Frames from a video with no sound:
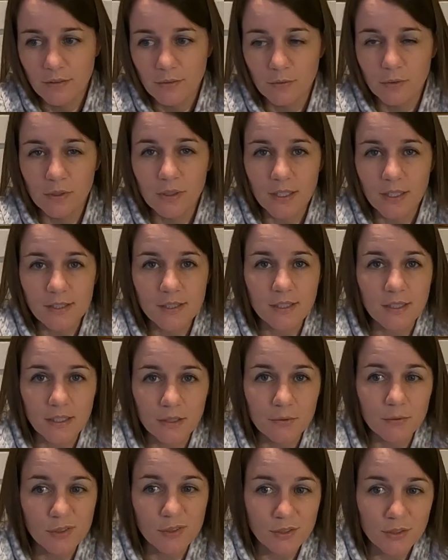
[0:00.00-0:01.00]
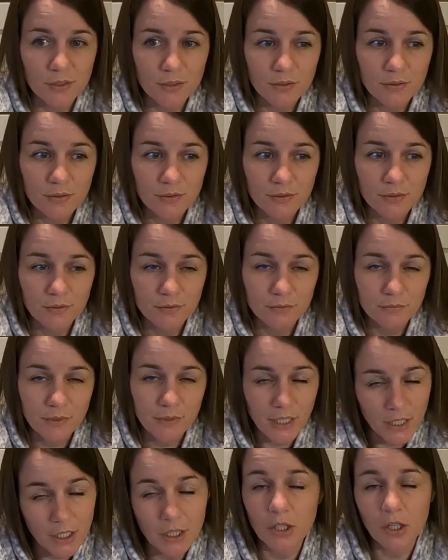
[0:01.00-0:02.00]
realized that it was
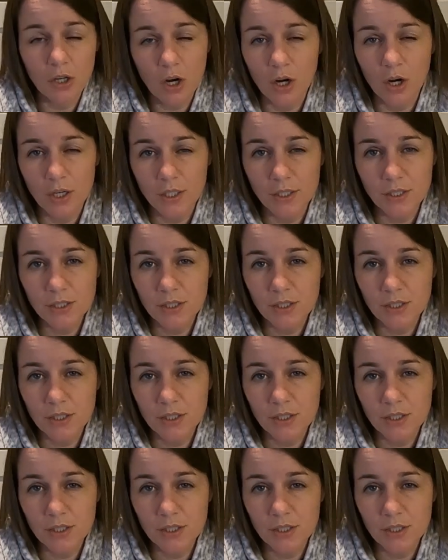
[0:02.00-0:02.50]
eating the carcass.